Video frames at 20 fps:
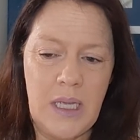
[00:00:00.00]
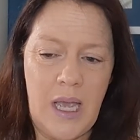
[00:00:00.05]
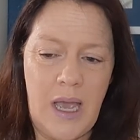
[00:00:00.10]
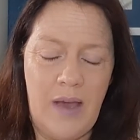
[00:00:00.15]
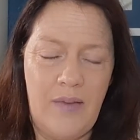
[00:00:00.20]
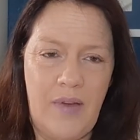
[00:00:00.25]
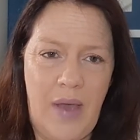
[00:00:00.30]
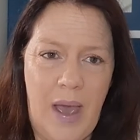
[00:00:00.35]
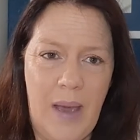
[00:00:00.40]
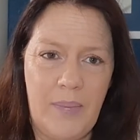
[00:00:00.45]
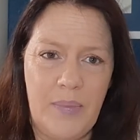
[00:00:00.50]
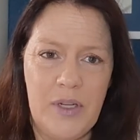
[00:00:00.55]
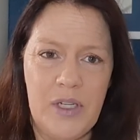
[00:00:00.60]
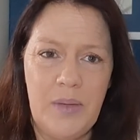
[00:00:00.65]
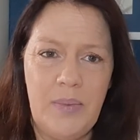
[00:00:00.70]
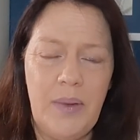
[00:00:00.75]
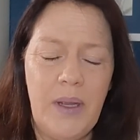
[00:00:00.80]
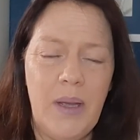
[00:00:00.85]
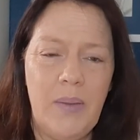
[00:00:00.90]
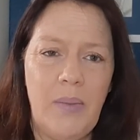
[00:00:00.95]
have happened
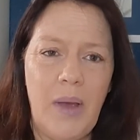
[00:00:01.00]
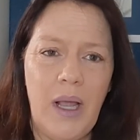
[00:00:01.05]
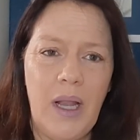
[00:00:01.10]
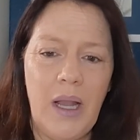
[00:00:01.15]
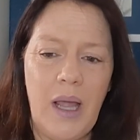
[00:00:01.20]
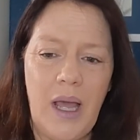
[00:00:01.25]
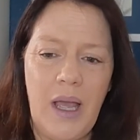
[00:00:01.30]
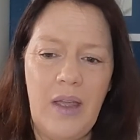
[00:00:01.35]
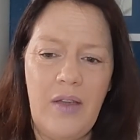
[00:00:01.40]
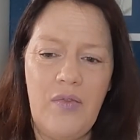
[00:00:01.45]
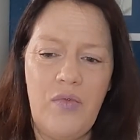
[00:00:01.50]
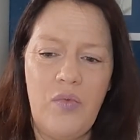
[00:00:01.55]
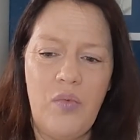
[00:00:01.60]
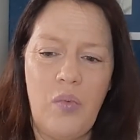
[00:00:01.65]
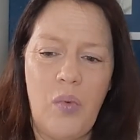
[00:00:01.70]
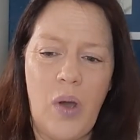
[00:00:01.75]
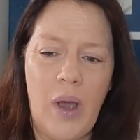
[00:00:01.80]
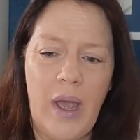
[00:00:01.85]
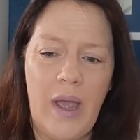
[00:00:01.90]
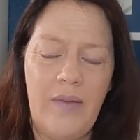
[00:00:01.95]
to me in my life,
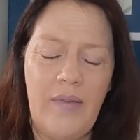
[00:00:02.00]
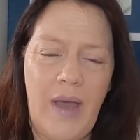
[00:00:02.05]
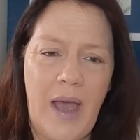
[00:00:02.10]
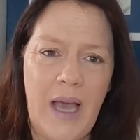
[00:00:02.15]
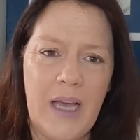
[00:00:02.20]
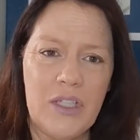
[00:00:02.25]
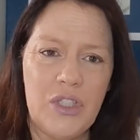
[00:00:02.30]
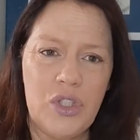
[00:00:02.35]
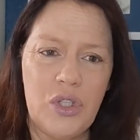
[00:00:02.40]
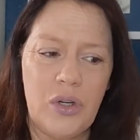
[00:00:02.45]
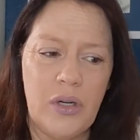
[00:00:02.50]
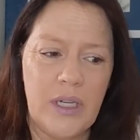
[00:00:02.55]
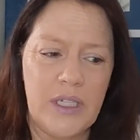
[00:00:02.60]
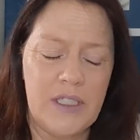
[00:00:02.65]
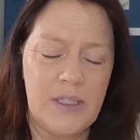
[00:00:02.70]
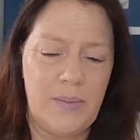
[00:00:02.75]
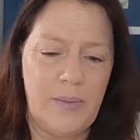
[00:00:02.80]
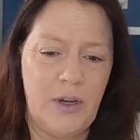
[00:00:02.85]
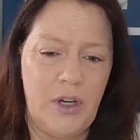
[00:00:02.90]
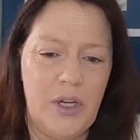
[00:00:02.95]
why I've had certain
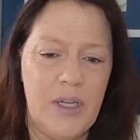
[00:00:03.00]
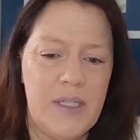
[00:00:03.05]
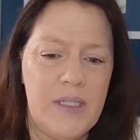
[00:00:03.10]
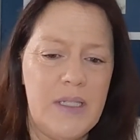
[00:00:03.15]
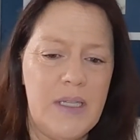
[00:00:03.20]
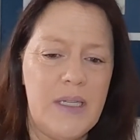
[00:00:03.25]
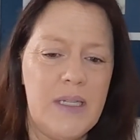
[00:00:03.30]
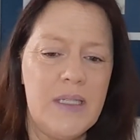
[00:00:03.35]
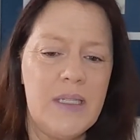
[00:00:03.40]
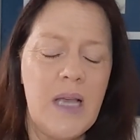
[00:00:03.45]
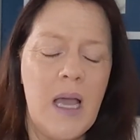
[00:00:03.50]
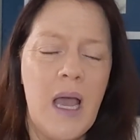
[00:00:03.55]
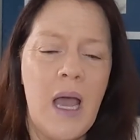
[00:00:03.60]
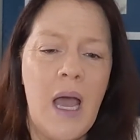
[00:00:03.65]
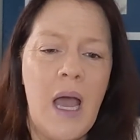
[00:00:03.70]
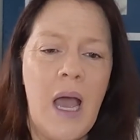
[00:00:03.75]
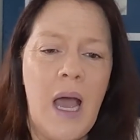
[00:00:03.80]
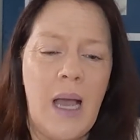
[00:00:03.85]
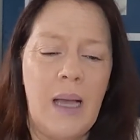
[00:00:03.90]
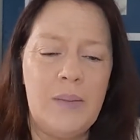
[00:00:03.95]
experiences.
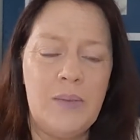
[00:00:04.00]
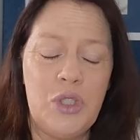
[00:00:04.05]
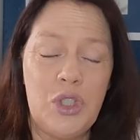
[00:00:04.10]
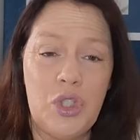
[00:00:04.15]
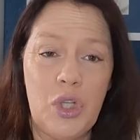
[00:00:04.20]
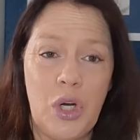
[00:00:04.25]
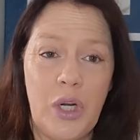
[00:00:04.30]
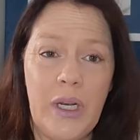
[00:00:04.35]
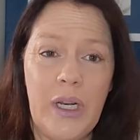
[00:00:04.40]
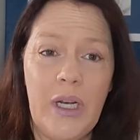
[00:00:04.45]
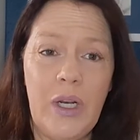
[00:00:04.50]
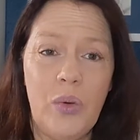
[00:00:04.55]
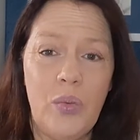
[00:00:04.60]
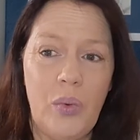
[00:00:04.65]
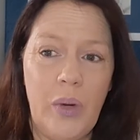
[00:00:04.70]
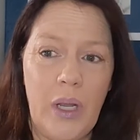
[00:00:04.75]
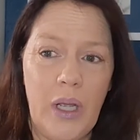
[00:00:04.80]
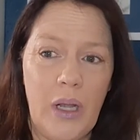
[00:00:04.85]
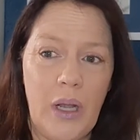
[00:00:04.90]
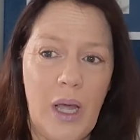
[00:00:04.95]
I'm starting to
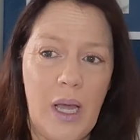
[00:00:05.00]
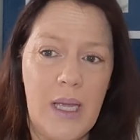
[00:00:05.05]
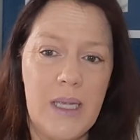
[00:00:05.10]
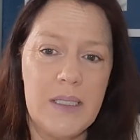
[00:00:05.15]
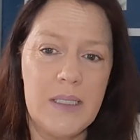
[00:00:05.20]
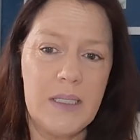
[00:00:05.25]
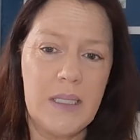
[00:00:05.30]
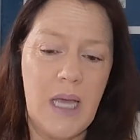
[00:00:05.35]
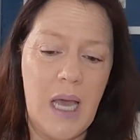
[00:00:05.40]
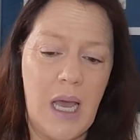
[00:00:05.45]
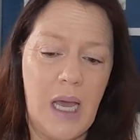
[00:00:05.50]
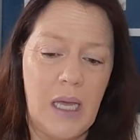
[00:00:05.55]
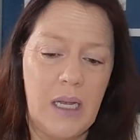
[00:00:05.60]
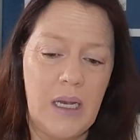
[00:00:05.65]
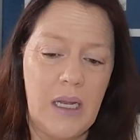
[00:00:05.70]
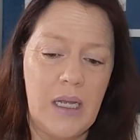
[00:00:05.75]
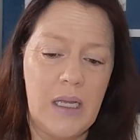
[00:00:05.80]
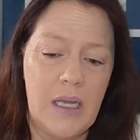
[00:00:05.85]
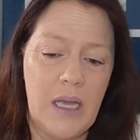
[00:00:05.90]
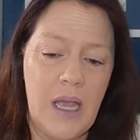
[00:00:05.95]
realize
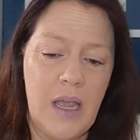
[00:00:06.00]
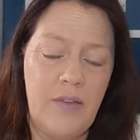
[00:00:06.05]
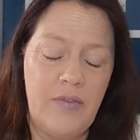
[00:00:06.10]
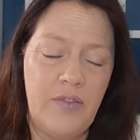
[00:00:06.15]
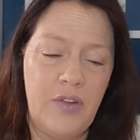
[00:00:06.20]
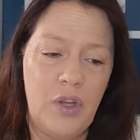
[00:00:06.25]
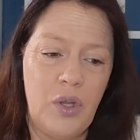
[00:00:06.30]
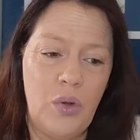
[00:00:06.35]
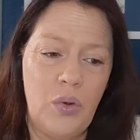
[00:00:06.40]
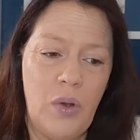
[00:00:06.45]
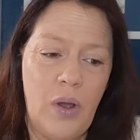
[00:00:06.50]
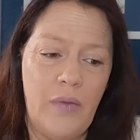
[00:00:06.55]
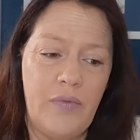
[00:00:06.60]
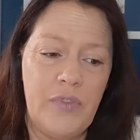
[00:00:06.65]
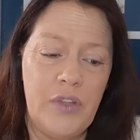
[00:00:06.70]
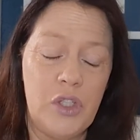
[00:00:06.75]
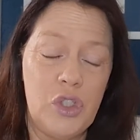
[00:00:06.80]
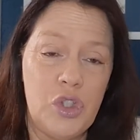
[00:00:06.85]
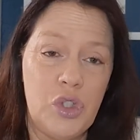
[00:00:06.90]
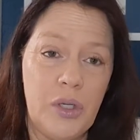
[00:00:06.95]
that a few of
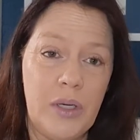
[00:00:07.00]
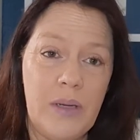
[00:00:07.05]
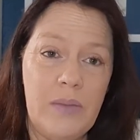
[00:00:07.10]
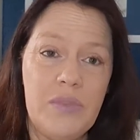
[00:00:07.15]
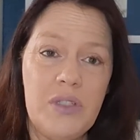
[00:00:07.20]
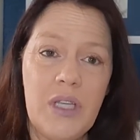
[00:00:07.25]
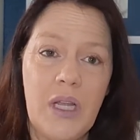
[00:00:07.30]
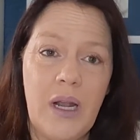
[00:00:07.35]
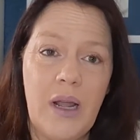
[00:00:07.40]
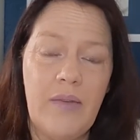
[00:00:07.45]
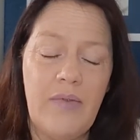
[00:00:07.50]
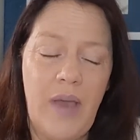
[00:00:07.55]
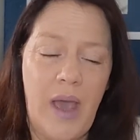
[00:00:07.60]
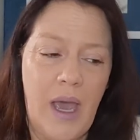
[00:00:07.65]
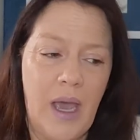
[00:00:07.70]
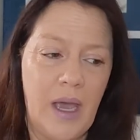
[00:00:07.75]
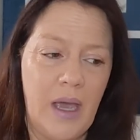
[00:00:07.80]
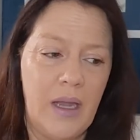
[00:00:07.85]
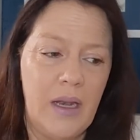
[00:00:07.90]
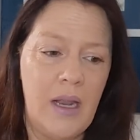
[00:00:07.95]
the dreams that I've
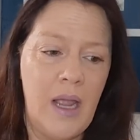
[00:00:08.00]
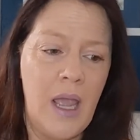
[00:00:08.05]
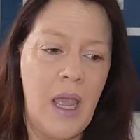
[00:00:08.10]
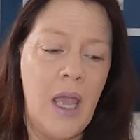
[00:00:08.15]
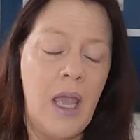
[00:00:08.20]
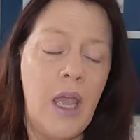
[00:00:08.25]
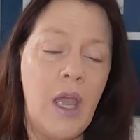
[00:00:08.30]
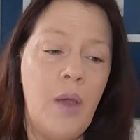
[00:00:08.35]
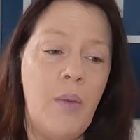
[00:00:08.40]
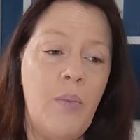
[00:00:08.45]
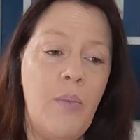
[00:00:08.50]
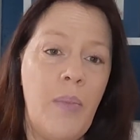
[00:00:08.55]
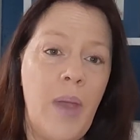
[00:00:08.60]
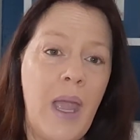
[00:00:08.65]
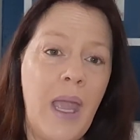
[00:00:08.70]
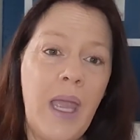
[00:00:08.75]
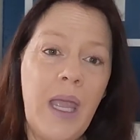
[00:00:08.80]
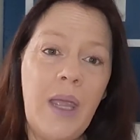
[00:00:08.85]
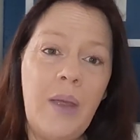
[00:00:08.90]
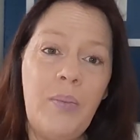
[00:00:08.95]
had
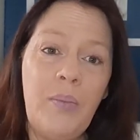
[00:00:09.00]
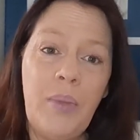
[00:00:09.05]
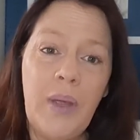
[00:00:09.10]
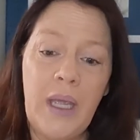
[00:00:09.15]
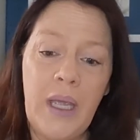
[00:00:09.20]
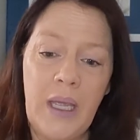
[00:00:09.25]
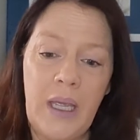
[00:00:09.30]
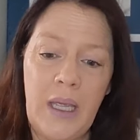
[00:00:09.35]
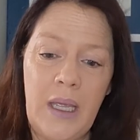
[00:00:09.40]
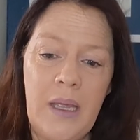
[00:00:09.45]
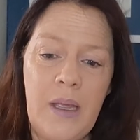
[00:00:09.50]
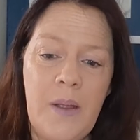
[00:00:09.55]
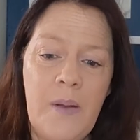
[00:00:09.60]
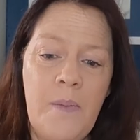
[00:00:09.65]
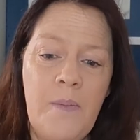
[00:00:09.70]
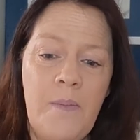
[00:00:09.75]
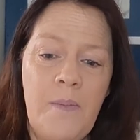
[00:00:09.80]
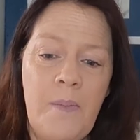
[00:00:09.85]
may be